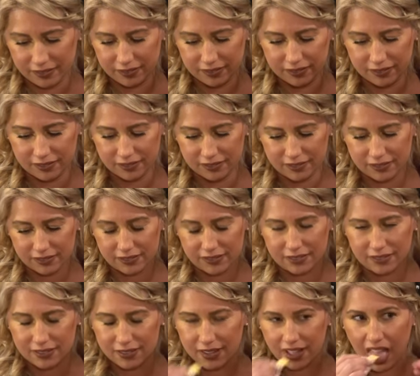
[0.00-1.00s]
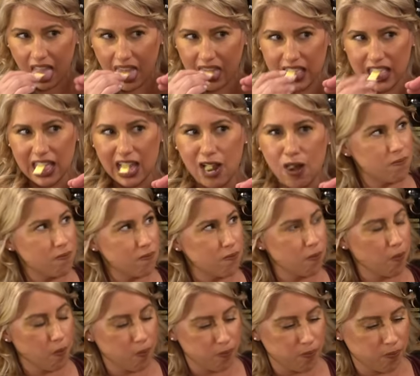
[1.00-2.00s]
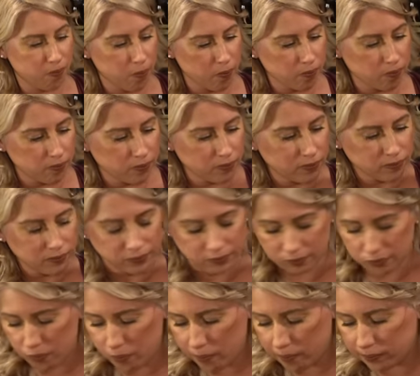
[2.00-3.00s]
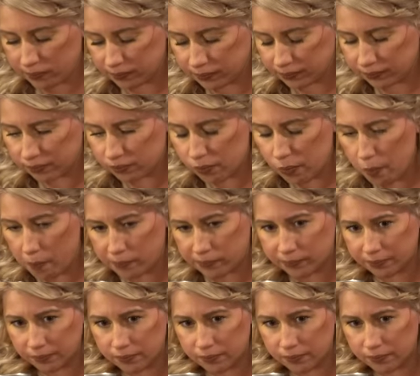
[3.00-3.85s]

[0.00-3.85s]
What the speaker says: [no speech]